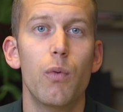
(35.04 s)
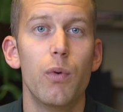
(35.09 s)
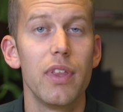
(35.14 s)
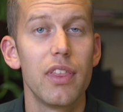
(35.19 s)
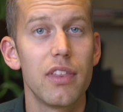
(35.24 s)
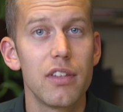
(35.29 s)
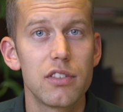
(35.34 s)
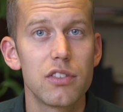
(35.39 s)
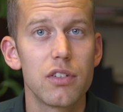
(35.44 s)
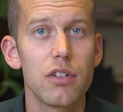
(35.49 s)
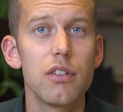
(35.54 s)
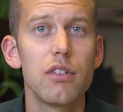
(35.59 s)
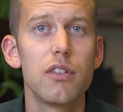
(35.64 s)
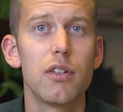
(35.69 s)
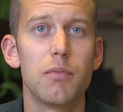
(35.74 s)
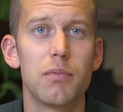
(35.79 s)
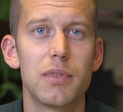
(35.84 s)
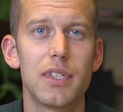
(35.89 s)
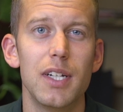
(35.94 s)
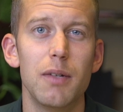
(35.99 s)
With
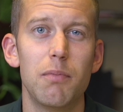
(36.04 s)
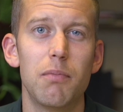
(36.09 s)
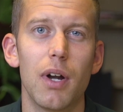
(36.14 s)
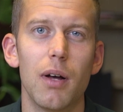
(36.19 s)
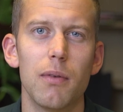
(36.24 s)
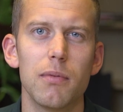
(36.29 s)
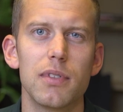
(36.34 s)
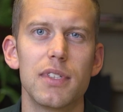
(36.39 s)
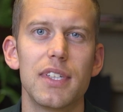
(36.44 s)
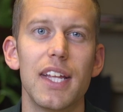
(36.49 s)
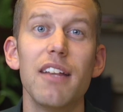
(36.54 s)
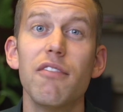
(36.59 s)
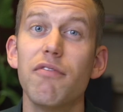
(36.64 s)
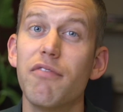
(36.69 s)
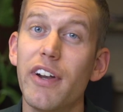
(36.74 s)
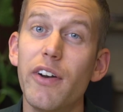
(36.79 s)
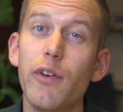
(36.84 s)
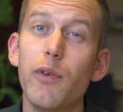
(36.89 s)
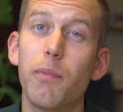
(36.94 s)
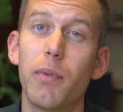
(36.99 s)
short-term sleep problems, that
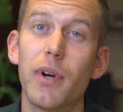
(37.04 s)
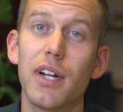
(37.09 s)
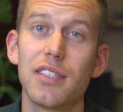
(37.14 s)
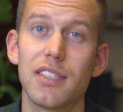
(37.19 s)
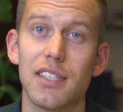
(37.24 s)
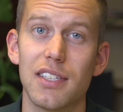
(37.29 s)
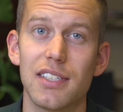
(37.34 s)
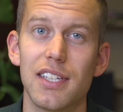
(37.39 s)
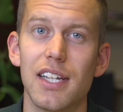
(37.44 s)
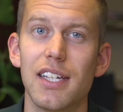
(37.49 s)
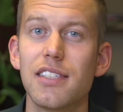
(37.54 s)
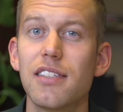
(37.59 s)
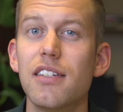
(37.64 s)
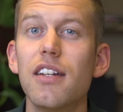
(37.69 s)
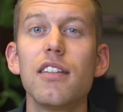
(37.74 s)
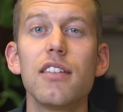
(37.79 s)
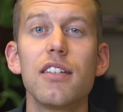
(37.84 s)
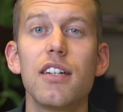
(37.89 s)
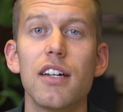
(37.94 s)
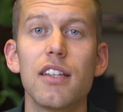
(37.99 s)
very process has
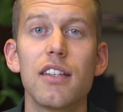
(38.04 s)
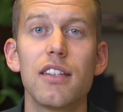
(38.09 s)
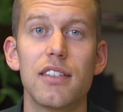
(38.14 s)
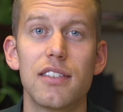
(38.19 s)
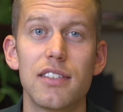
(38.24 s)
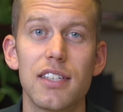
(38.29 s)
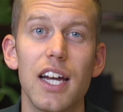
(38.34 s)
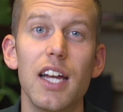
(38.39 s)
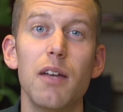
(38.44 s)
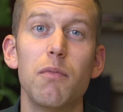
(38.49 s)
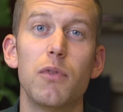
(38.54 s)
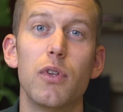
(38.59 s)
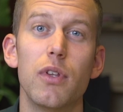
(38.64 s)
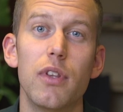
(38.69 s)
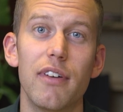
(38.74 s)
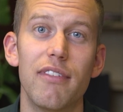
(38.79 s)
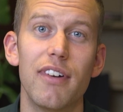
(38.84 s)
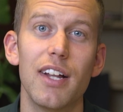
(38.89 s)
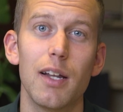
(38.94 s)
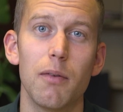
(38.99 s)
not gotten time to
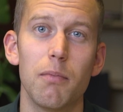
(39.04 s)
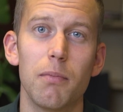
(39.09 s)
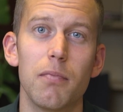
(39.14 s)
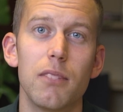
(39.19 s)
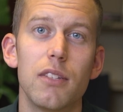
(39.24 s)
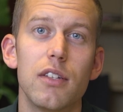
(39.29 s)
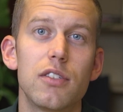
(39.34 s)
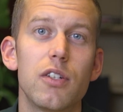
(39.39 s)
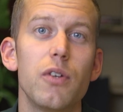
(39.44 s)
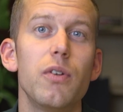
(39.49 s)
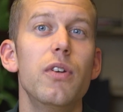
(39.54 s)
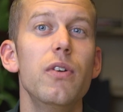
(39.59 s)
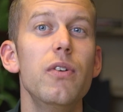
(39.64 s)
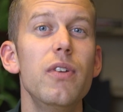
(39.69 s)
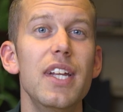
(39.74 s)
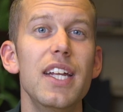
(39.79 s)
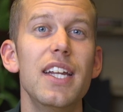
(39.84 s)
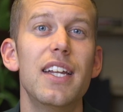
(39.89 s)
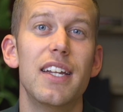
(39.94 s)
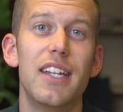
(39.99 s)
develop, so
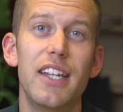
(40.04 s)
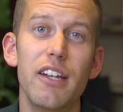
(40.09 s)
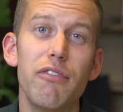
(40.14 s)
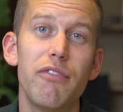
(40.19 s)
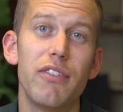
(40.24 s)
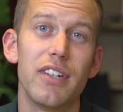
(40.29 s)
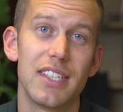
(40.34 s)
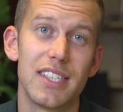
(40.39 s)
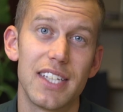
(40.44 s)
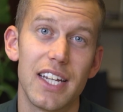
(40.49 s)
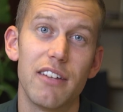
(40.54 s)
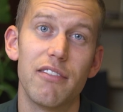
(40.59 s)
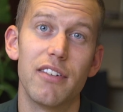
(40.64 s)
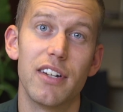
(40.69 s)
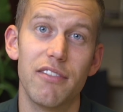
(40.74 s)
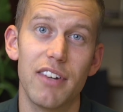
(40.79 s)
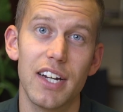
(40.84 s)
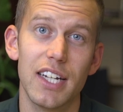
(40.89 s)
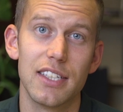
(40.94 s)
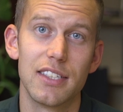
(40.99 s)
you need a different set of
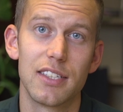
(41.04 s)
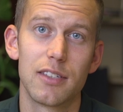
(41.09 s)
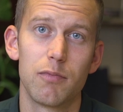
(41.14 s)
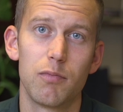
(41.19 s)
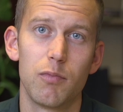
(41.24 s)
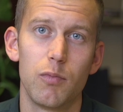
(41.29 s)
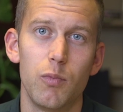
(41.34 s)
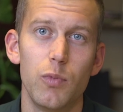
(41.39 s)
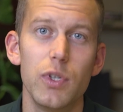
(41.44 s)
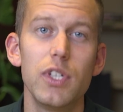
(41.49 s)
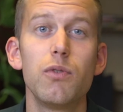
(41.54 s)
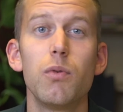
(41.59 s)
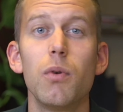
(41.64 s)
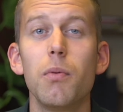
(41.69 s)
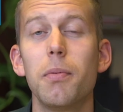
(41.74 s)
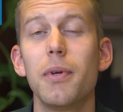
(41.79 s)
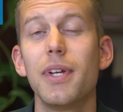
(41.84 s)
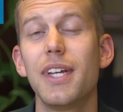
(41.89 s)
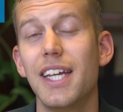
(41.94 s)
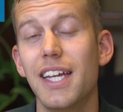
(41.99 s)
advice, which
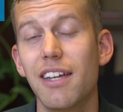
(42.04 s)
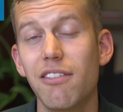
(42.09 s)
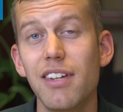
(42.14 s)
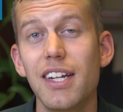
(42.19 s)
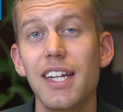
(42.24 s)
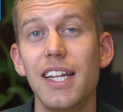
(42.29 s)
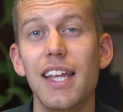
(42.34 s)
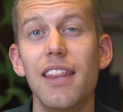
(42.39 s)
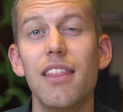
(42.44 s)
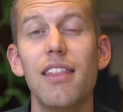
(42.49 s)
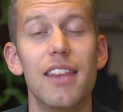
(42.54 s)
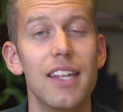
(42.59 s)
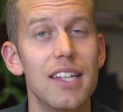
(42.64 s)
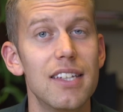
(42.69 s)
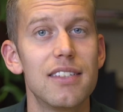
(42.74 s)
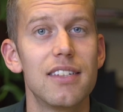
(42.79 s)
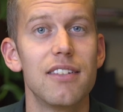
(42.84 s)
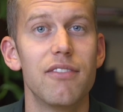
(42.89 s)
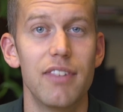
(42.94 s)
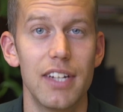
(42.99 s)
will be given in
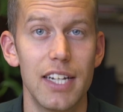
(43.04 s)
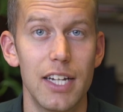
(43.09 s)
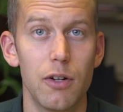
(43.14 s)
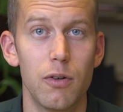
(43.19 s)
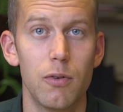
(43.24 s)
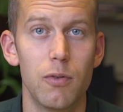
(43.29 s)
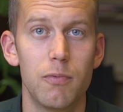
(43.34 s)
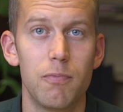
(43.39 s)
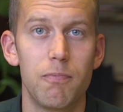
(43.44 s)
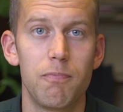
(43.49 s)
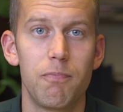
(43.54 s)
this video.